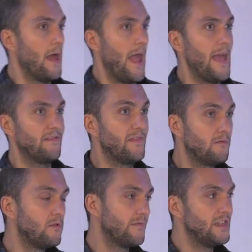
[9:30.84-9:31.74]
And we,
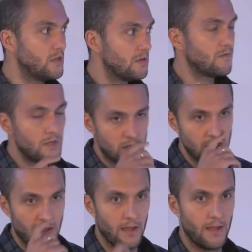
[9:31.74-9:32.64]
want, we don't want
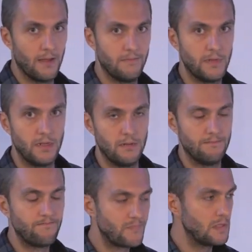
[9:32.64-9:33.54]
uh,
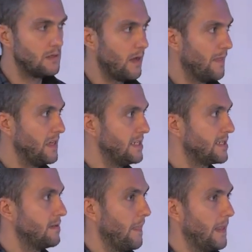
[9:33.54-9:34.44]

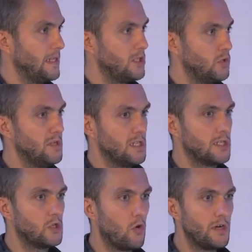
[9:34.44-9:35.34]
this distributed
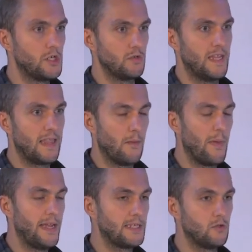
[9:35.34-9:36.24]
storage or
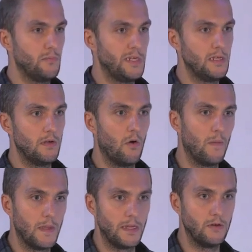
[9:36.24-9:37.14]
database to be
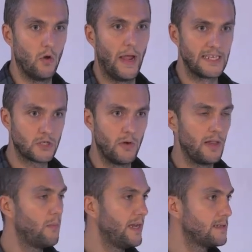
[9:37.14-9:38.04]
only you know,
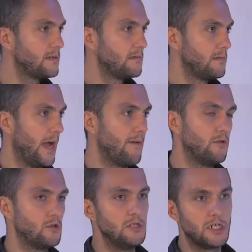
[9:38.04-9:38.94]
SQL based. I
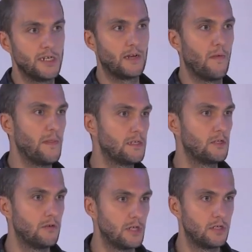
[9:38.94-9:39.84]
want to interact with this
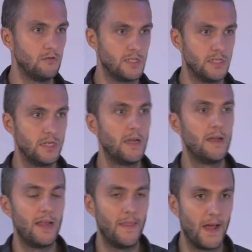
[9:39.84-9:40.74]
storage using
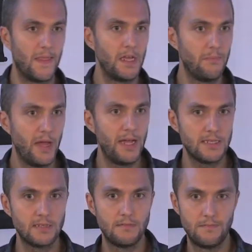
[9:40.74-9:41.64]
another
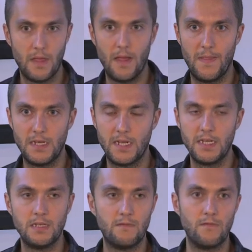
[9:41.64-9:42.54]
APIs uh, that are
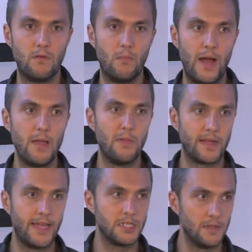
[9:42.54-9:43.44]
needed for my
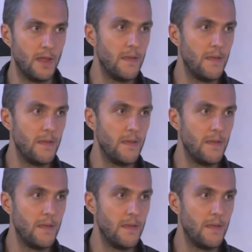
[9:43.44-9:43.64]
application.